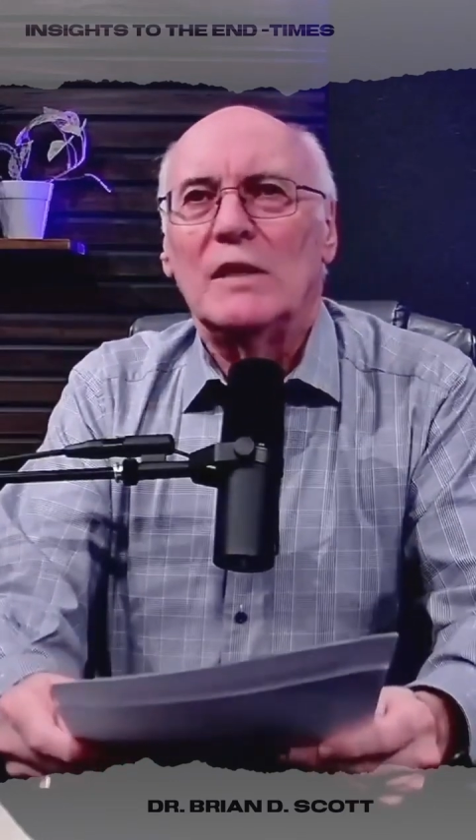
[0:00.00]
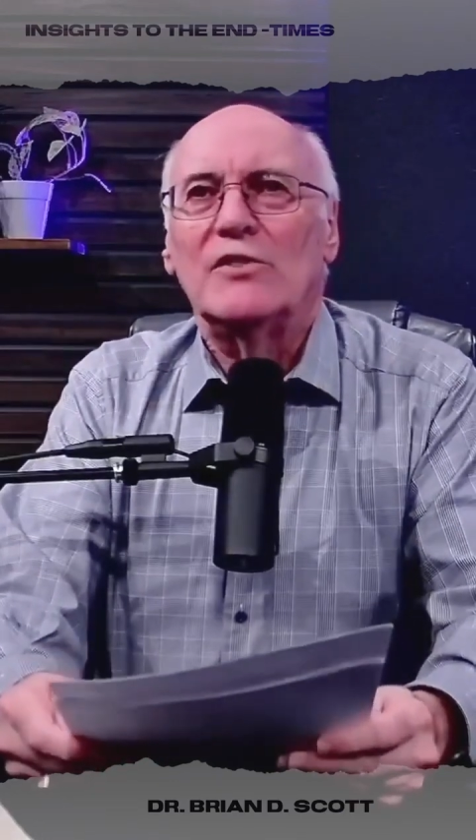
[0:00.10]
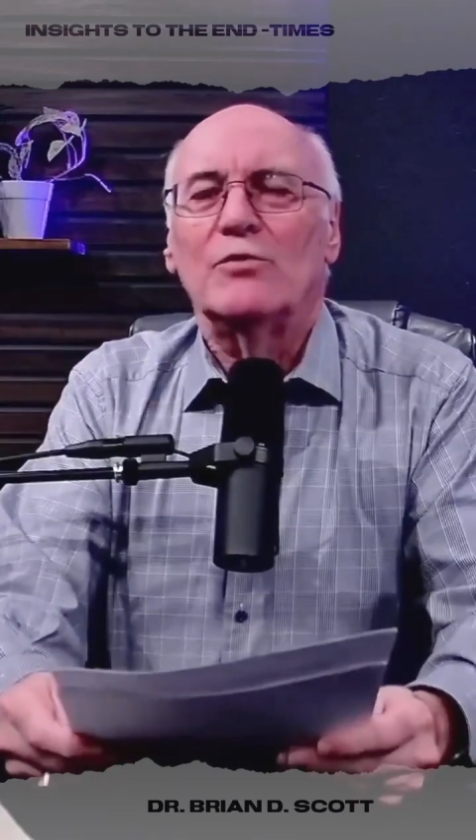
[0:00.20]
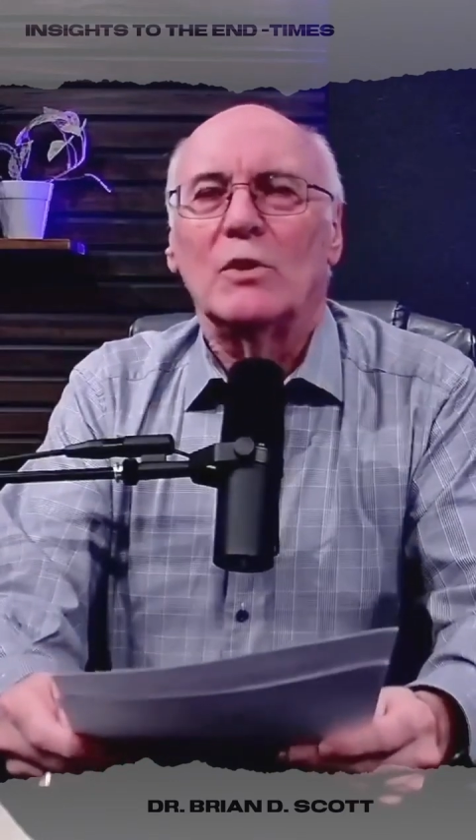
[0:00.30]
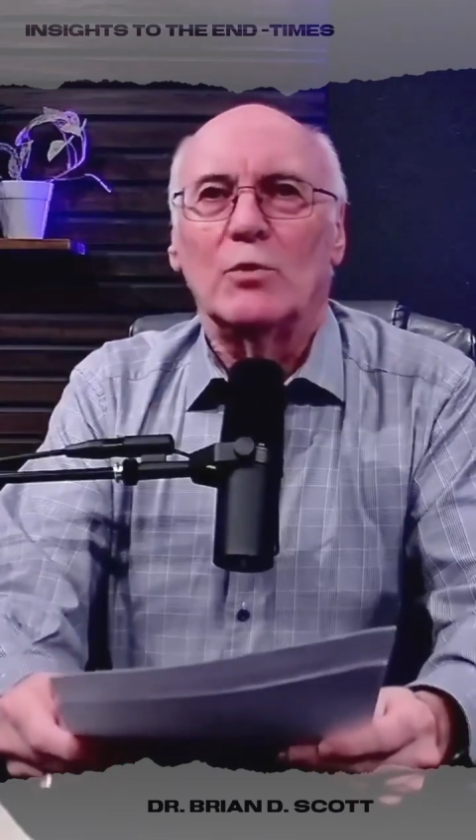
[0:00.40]

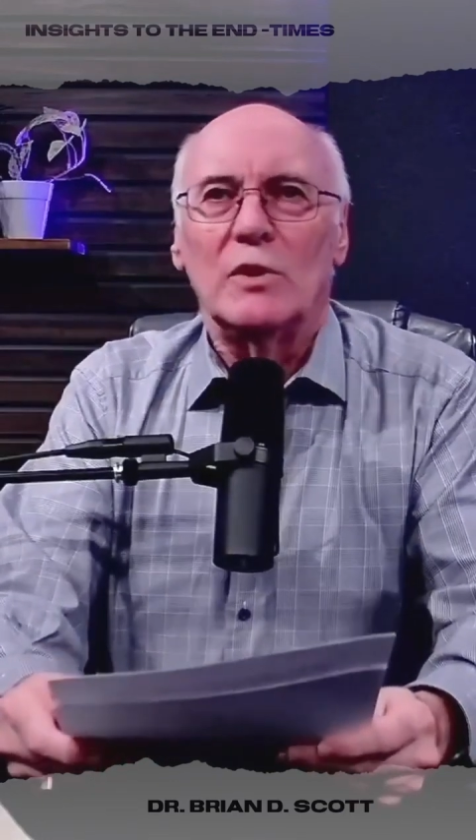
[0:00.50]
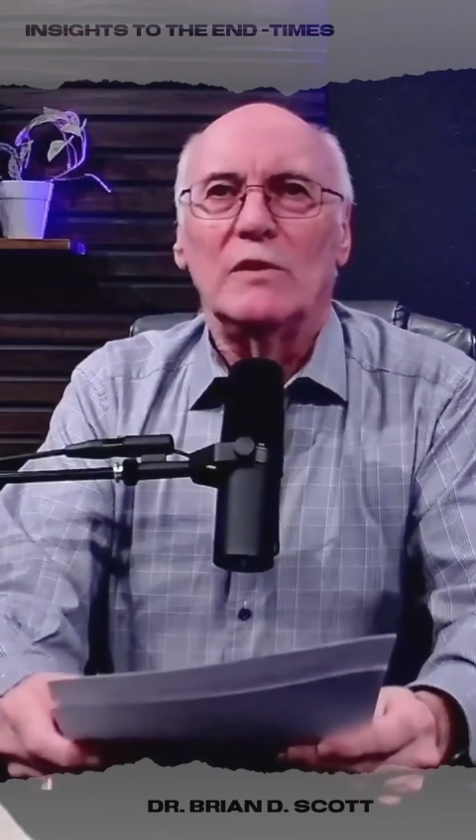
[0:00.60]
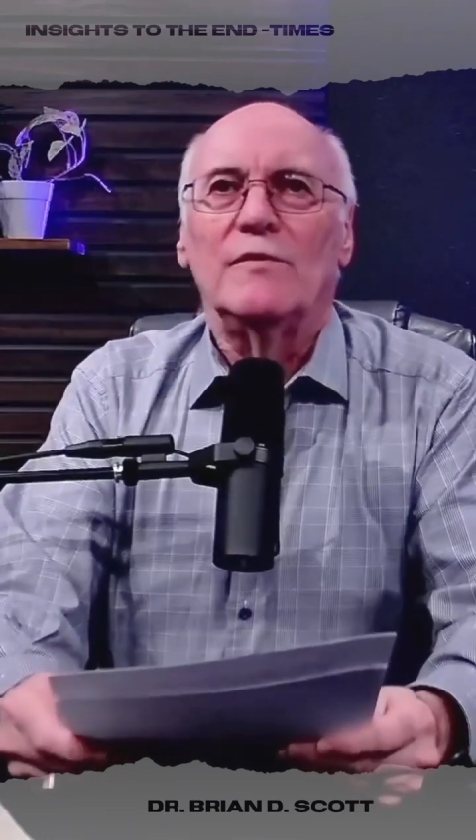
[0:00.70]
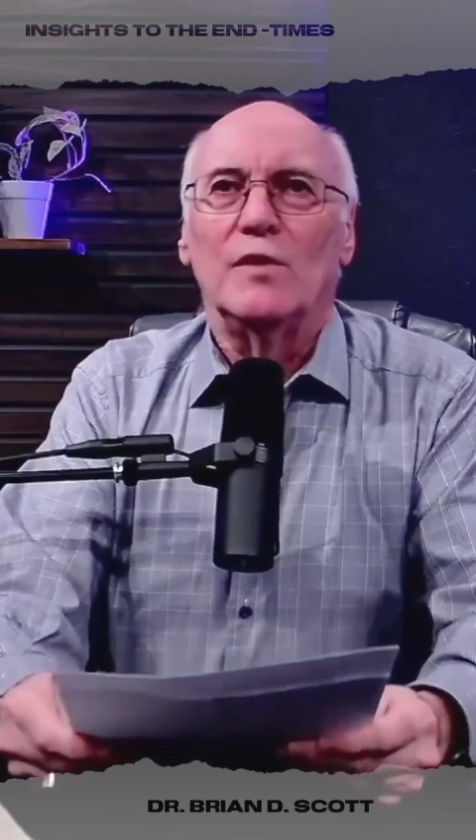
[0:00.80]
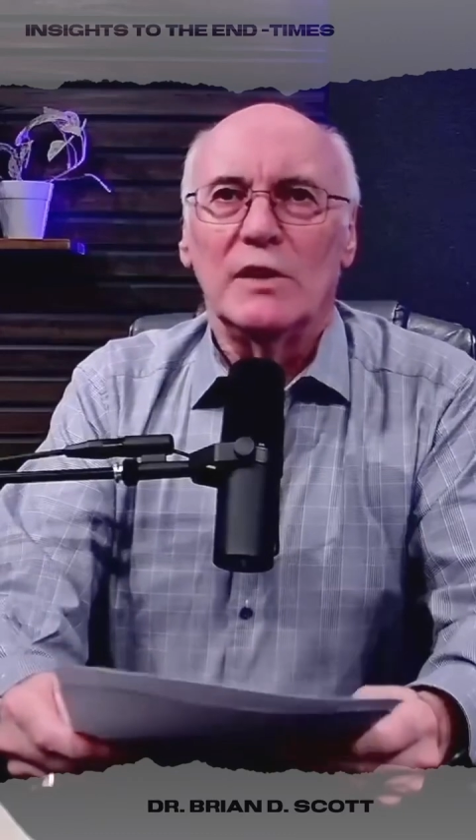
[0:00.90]
That's where we're
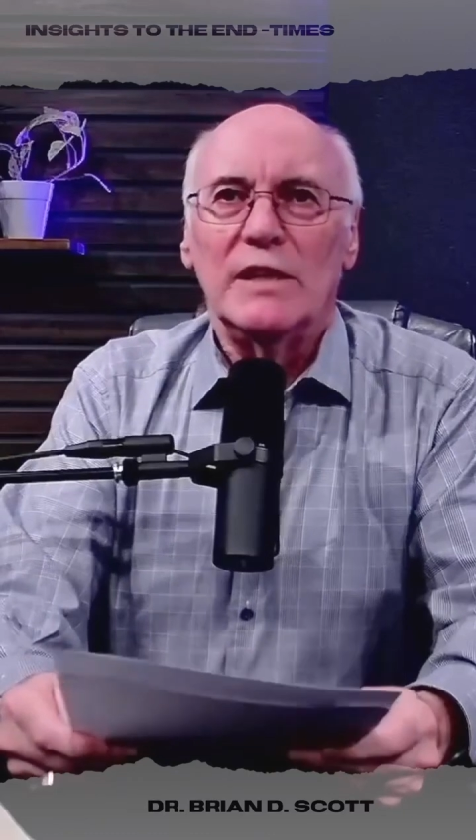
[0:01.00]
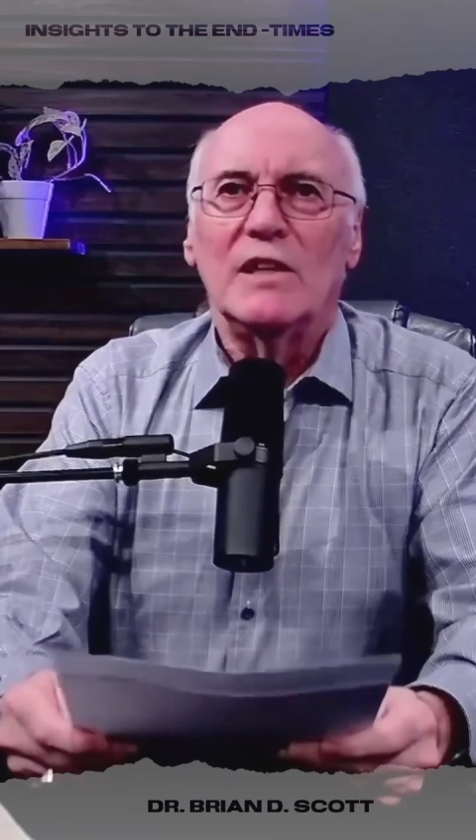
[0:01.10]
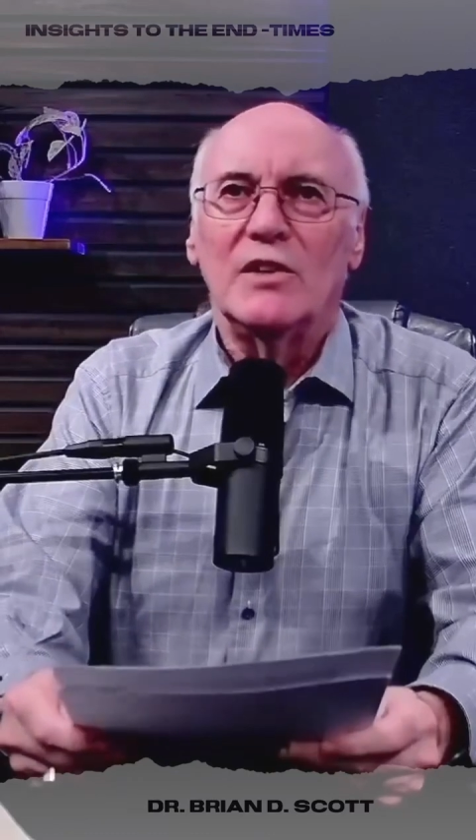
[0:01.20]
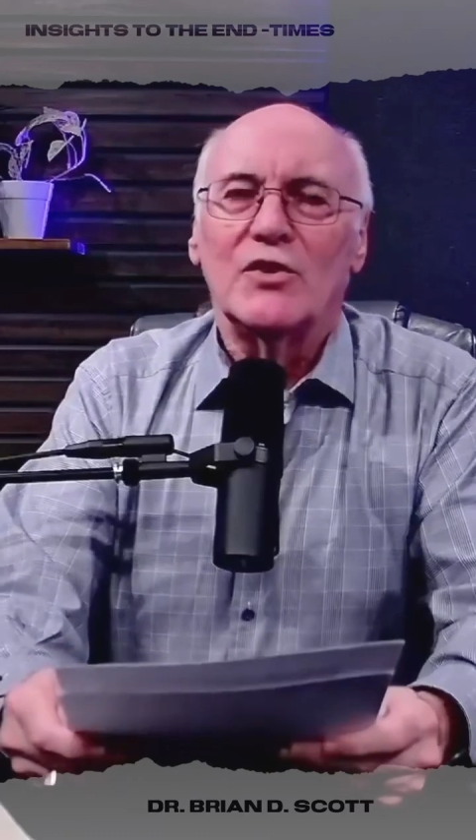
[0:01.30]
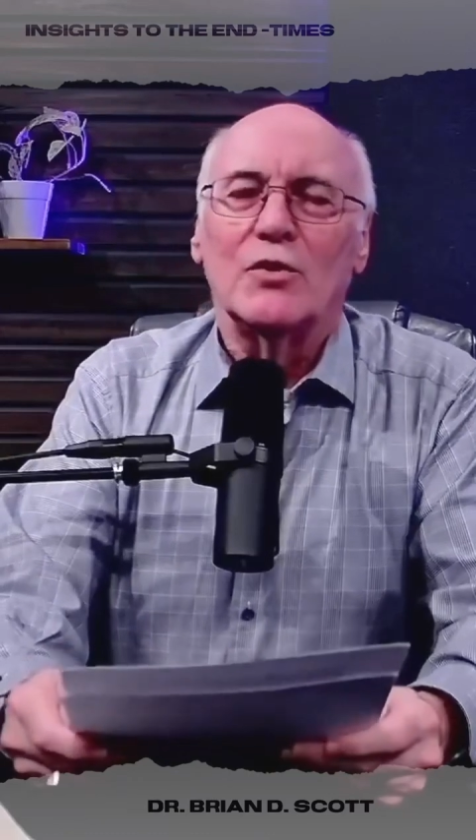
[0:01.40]
fully in
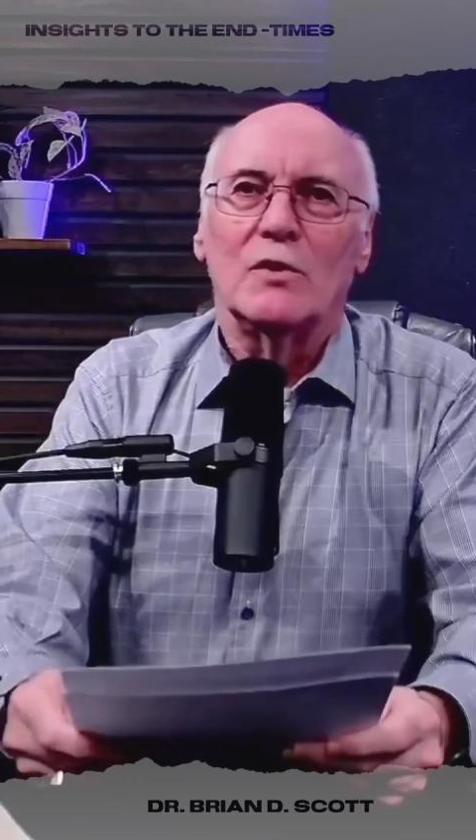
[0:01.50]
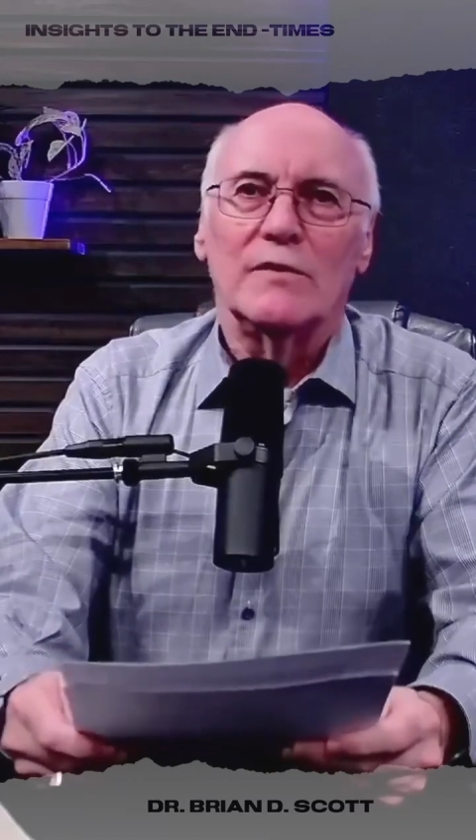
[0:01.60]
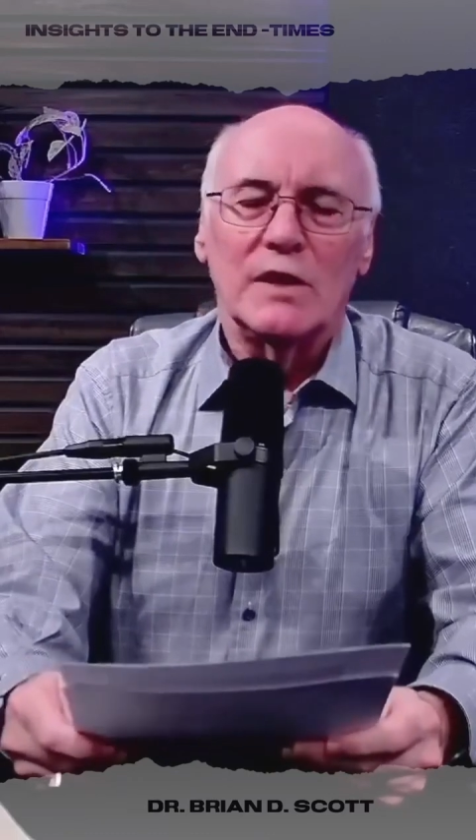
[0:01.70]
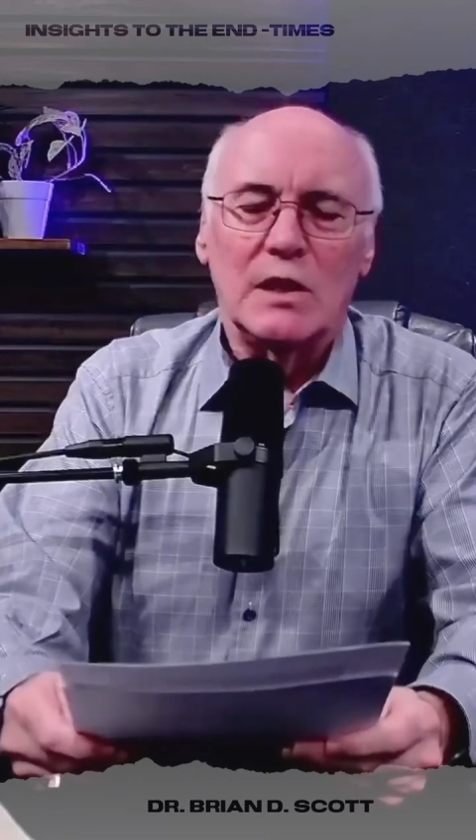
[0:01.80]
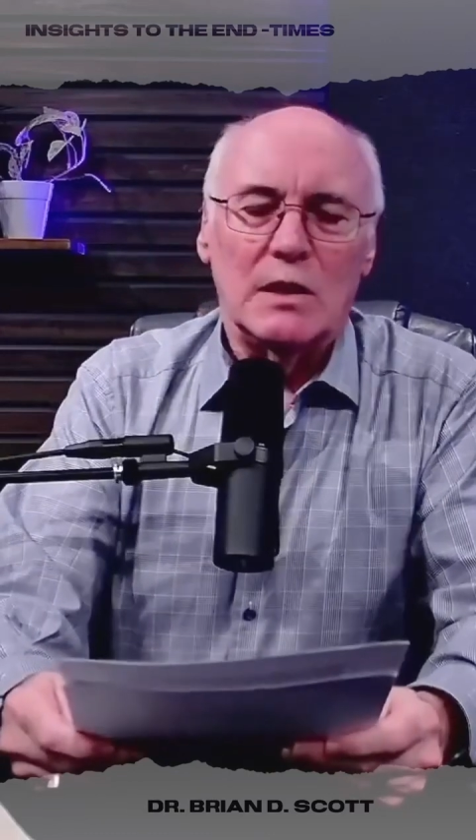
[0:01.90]
control of
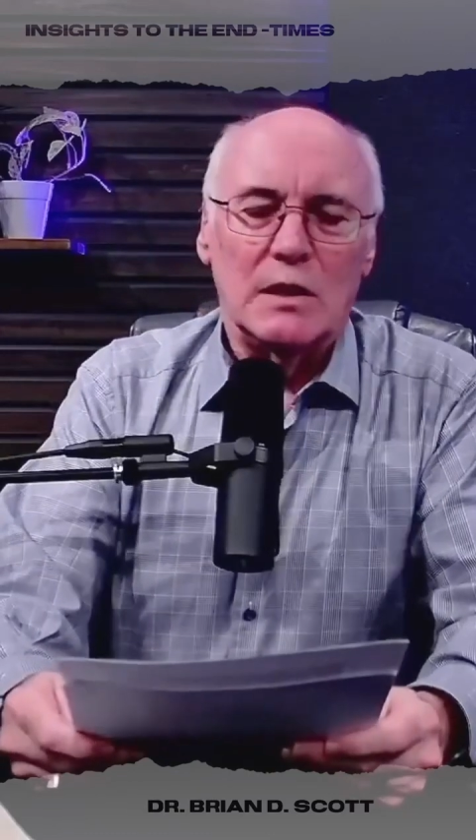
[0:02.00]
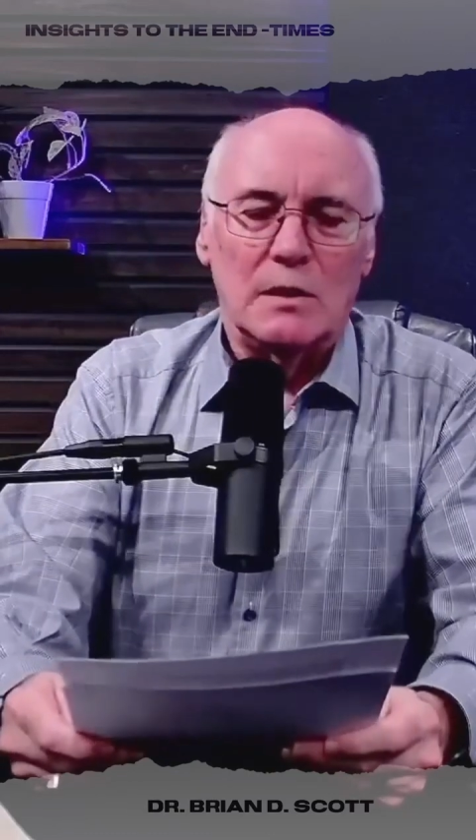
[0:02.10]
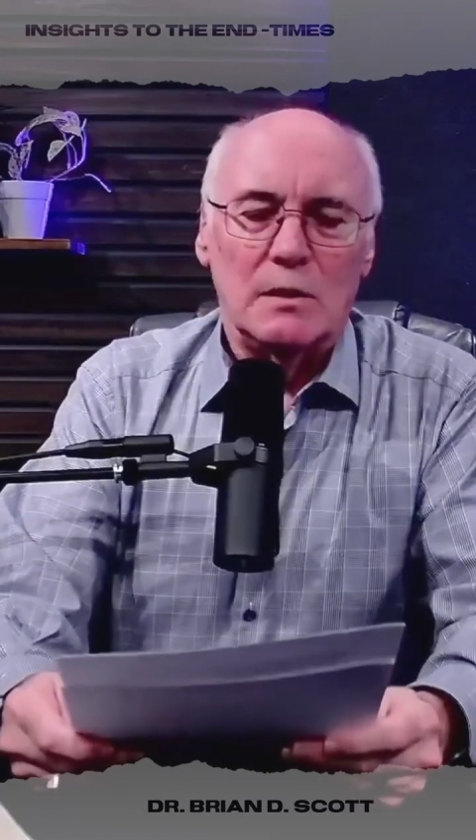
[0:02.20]
the car.